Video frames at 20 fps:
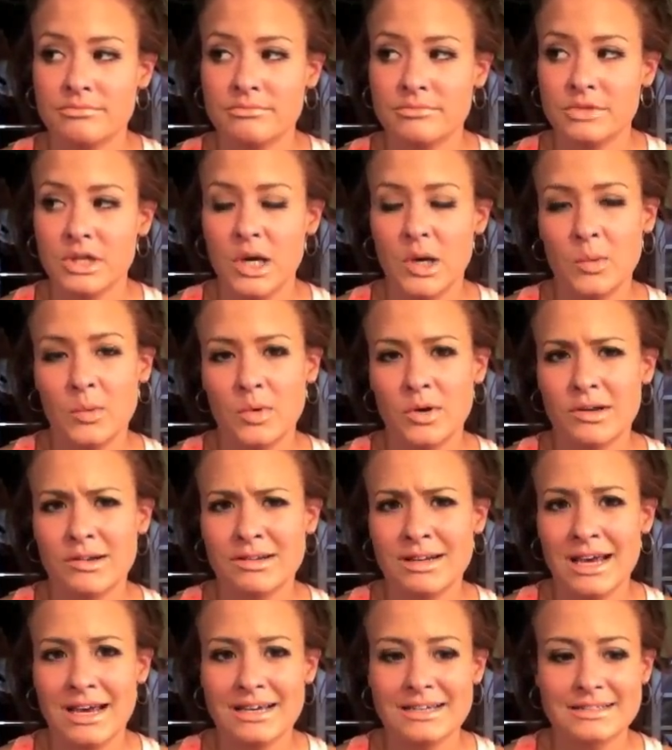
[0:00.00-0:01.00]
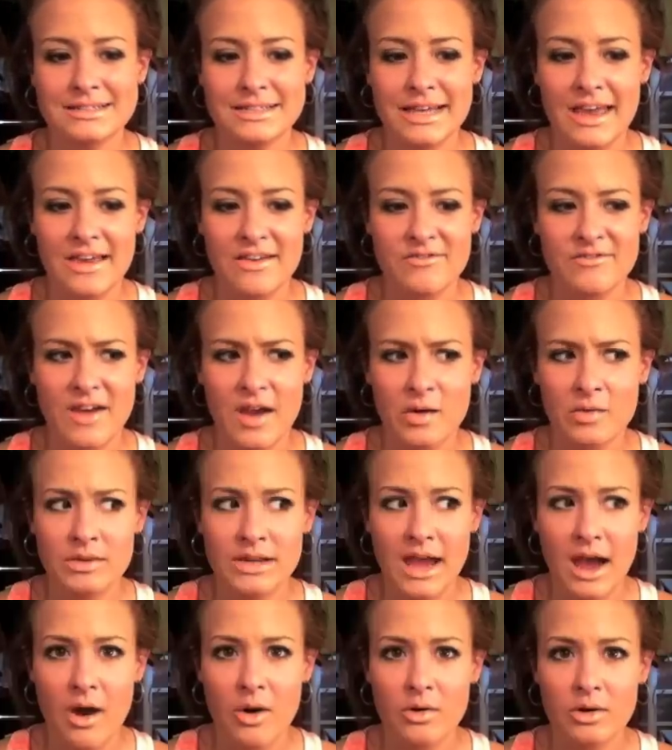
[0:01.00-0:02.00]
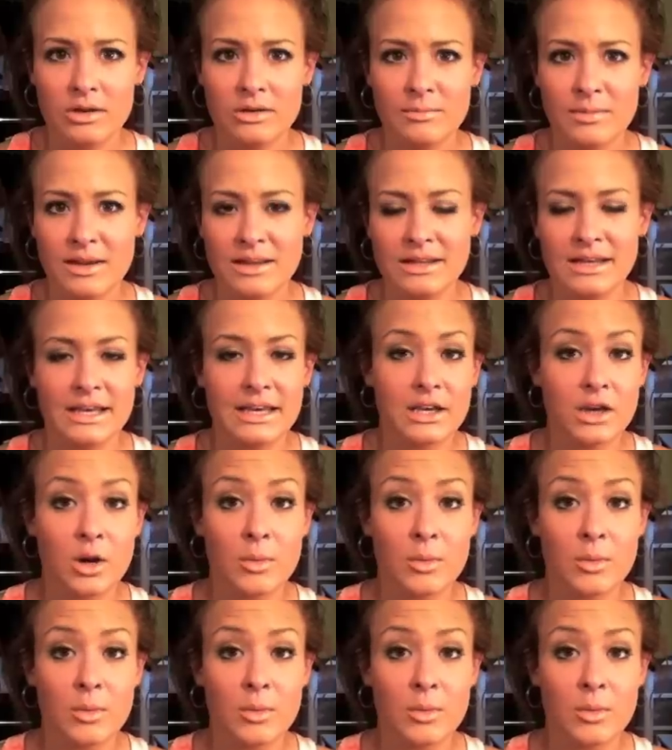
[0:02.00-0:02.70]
no one has like found out and been like,